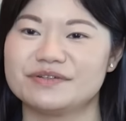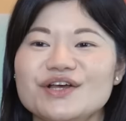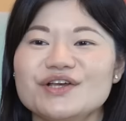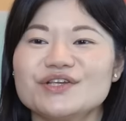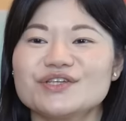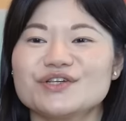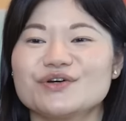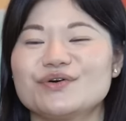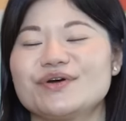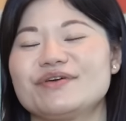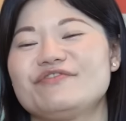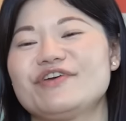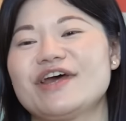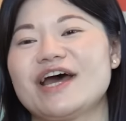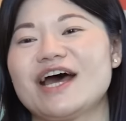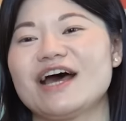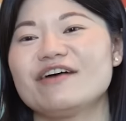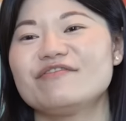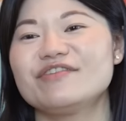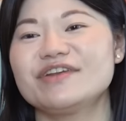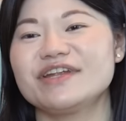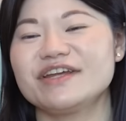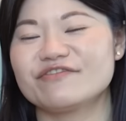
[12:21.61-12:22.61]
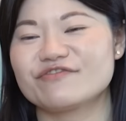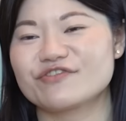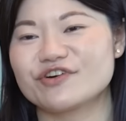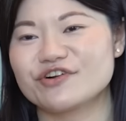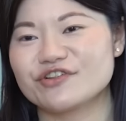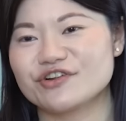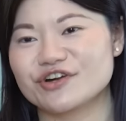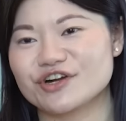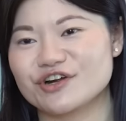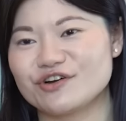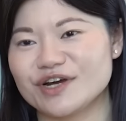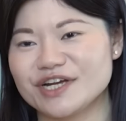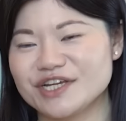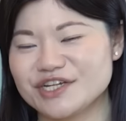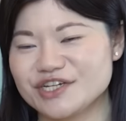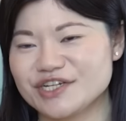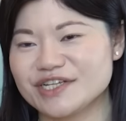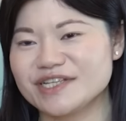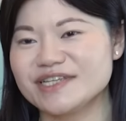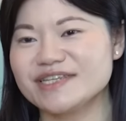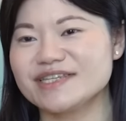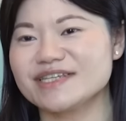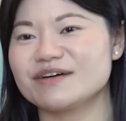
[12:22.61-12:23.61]
So if you have any further
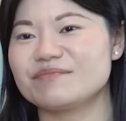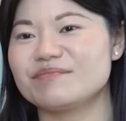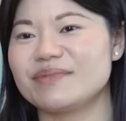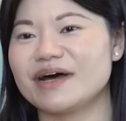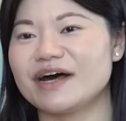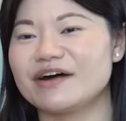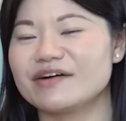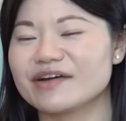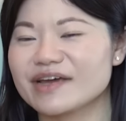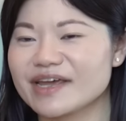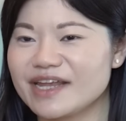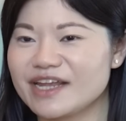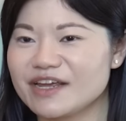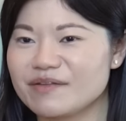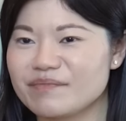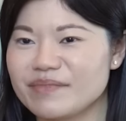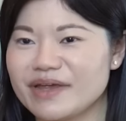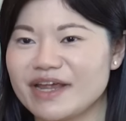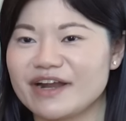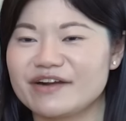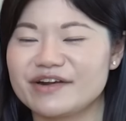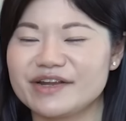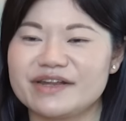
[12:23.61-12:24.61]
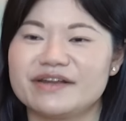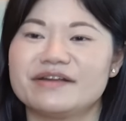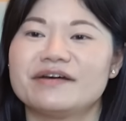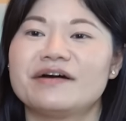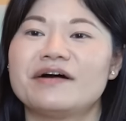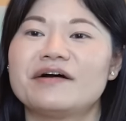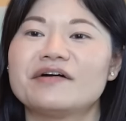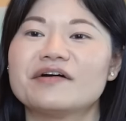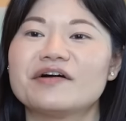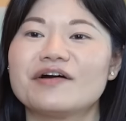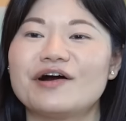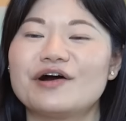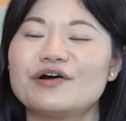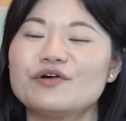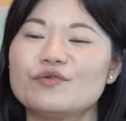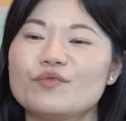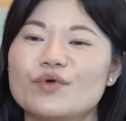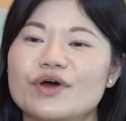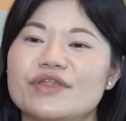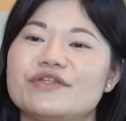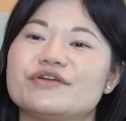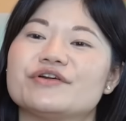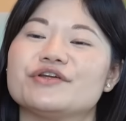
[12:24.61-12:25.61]
questions about getting married in Hong Kong,
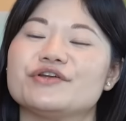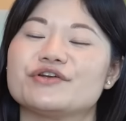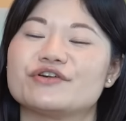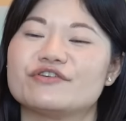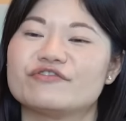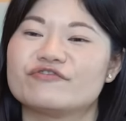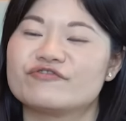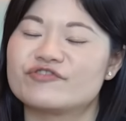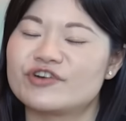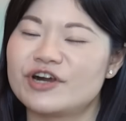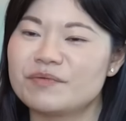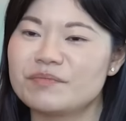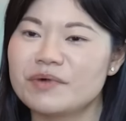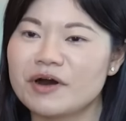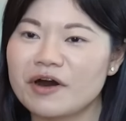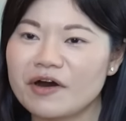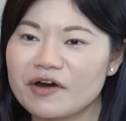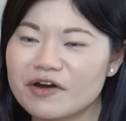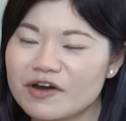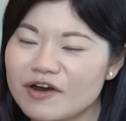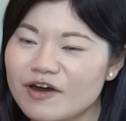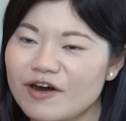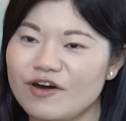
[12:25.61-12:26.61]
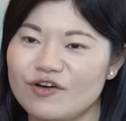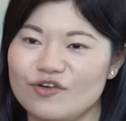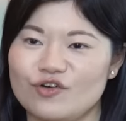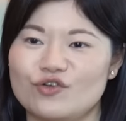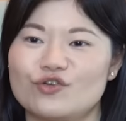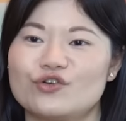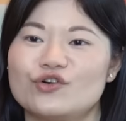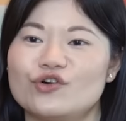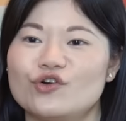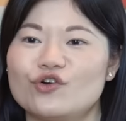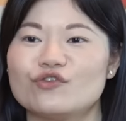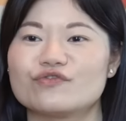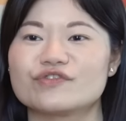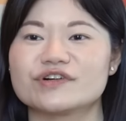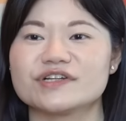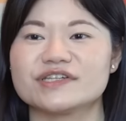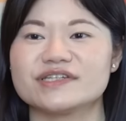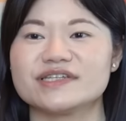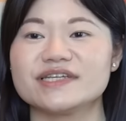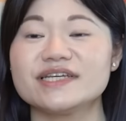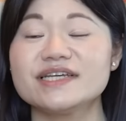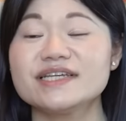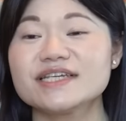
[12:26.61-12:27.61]
whether you're from Hong Kong or
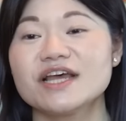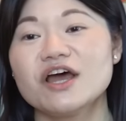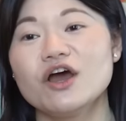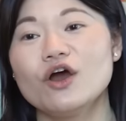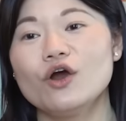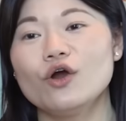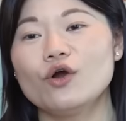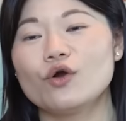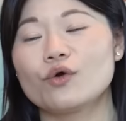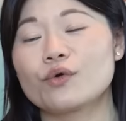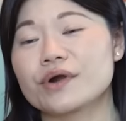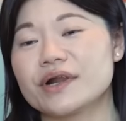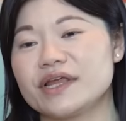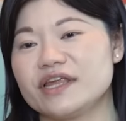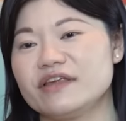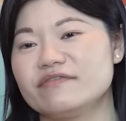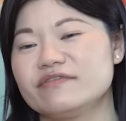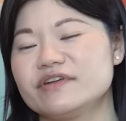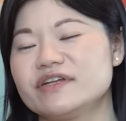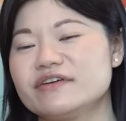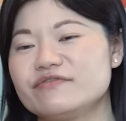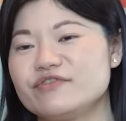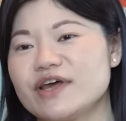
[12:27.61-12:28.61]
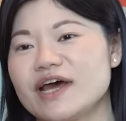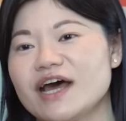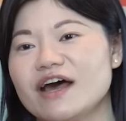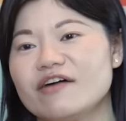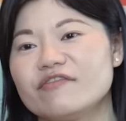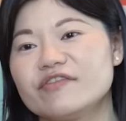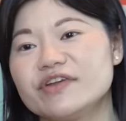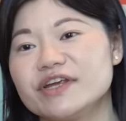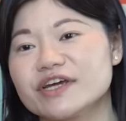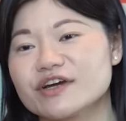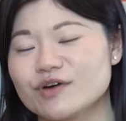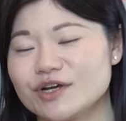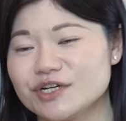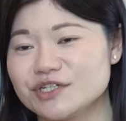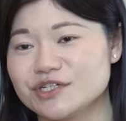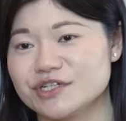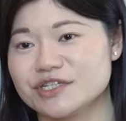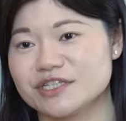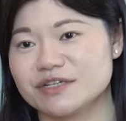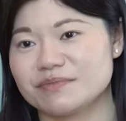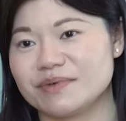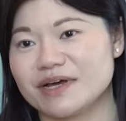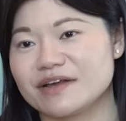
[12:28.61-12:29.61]
overseas, or even if you have any
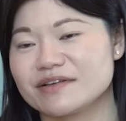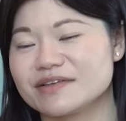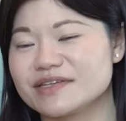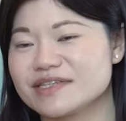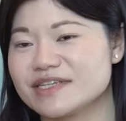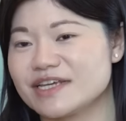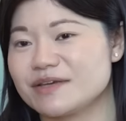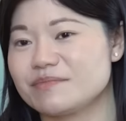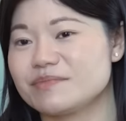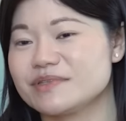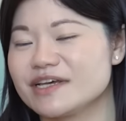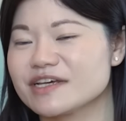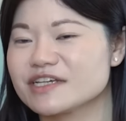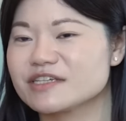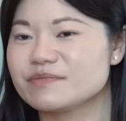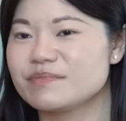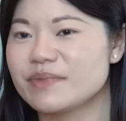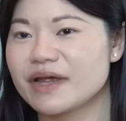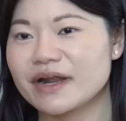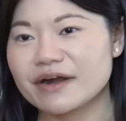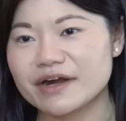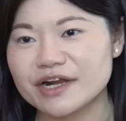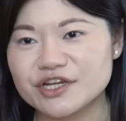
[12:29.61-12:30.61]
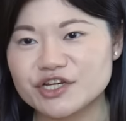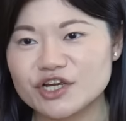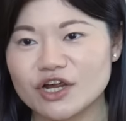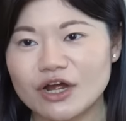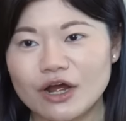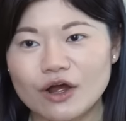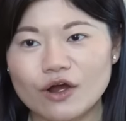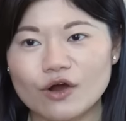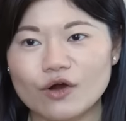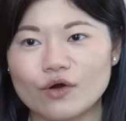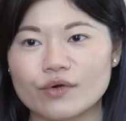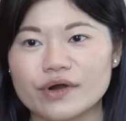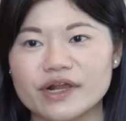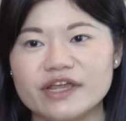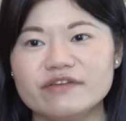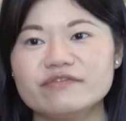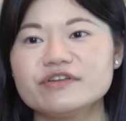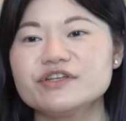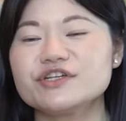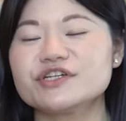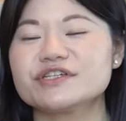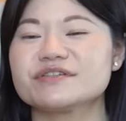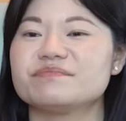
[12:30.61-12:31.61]
questions about same-sex marriage, or
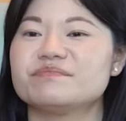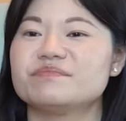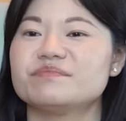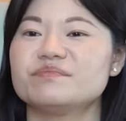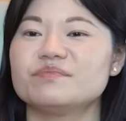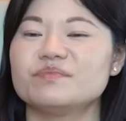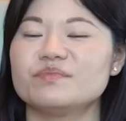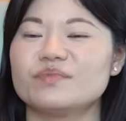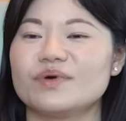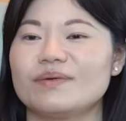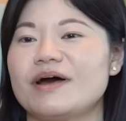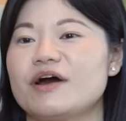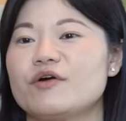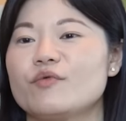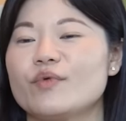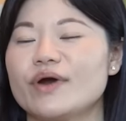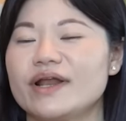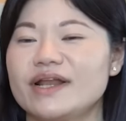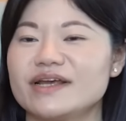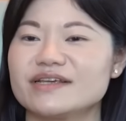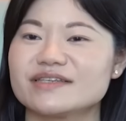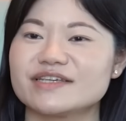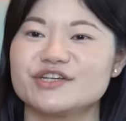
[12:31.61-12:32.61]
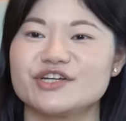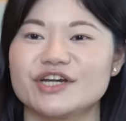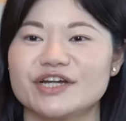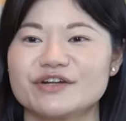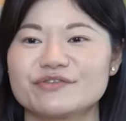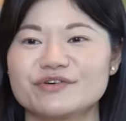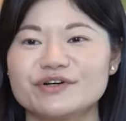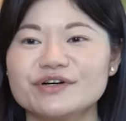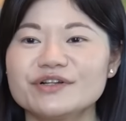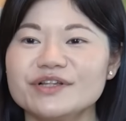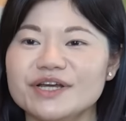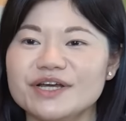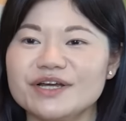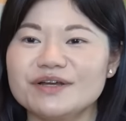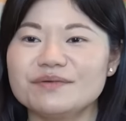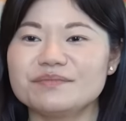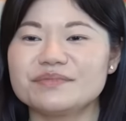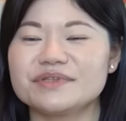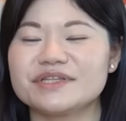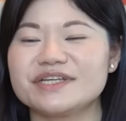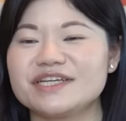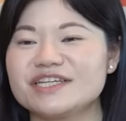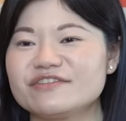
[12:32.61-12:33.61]
even just about weddings in general,
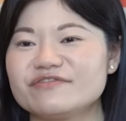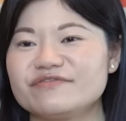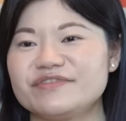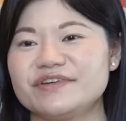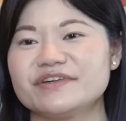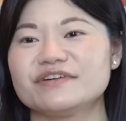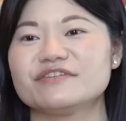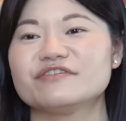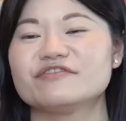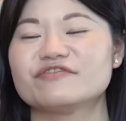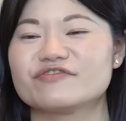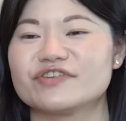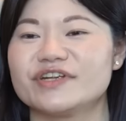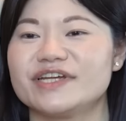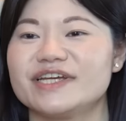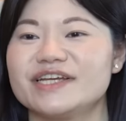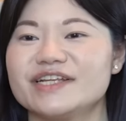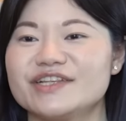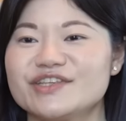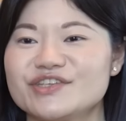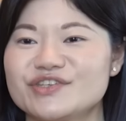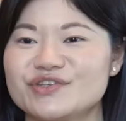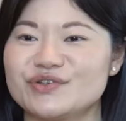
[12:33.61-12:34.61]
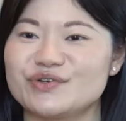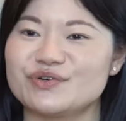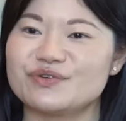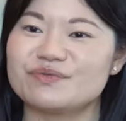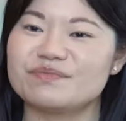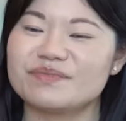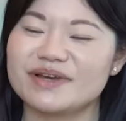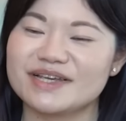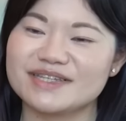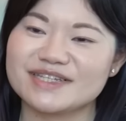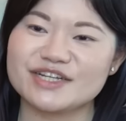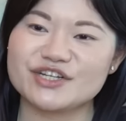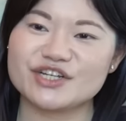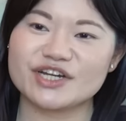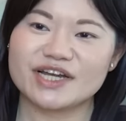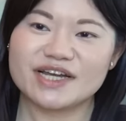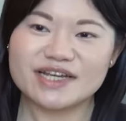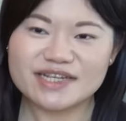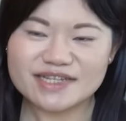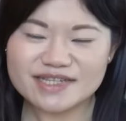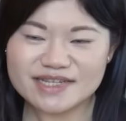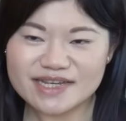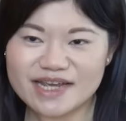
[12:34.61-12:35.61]
please feel free to message
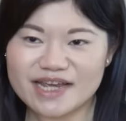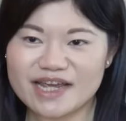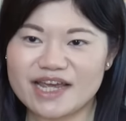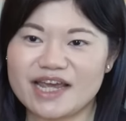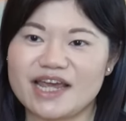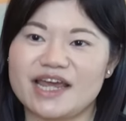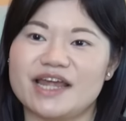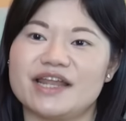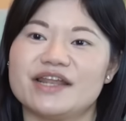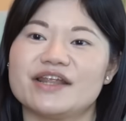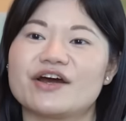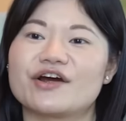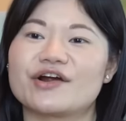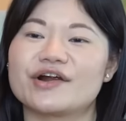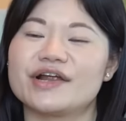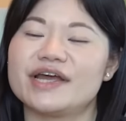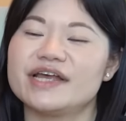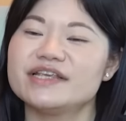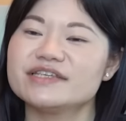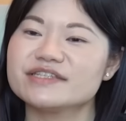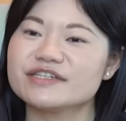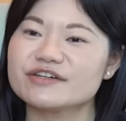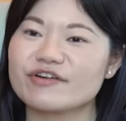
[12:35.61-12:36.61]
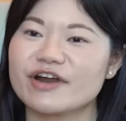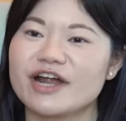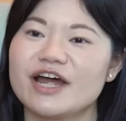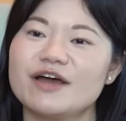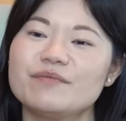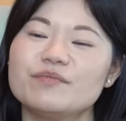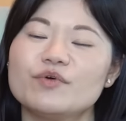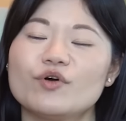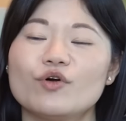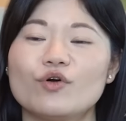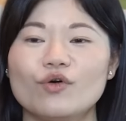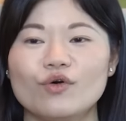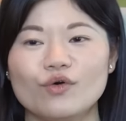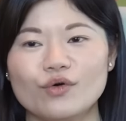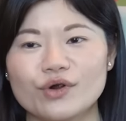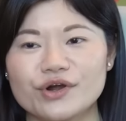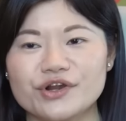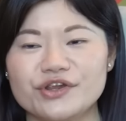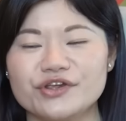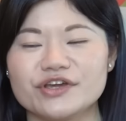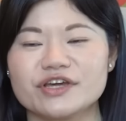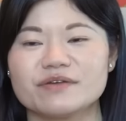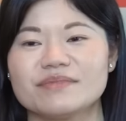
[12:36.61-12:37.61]
us in our Instagram,
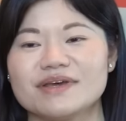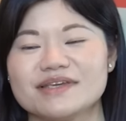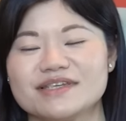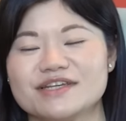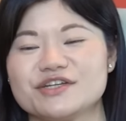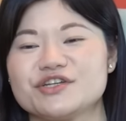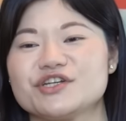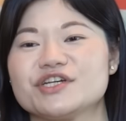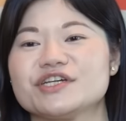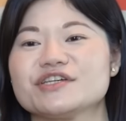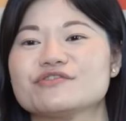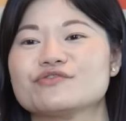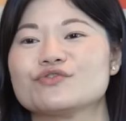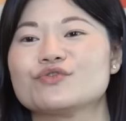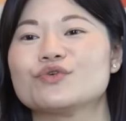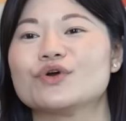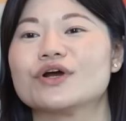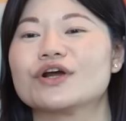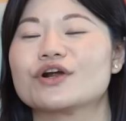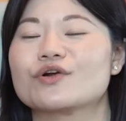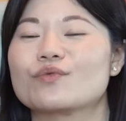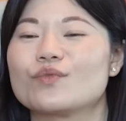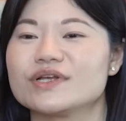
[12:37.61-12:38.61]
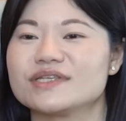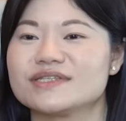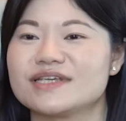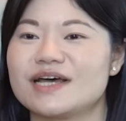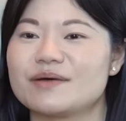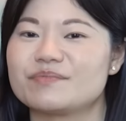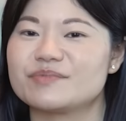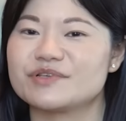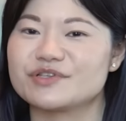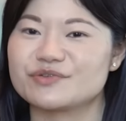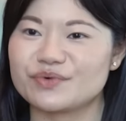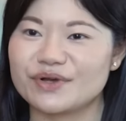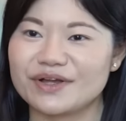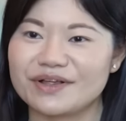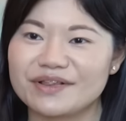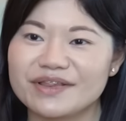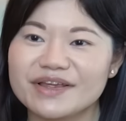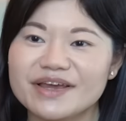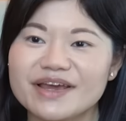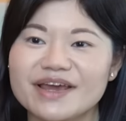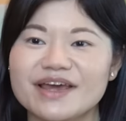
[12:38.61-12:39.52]
or you can message us through our WhatsApp as well.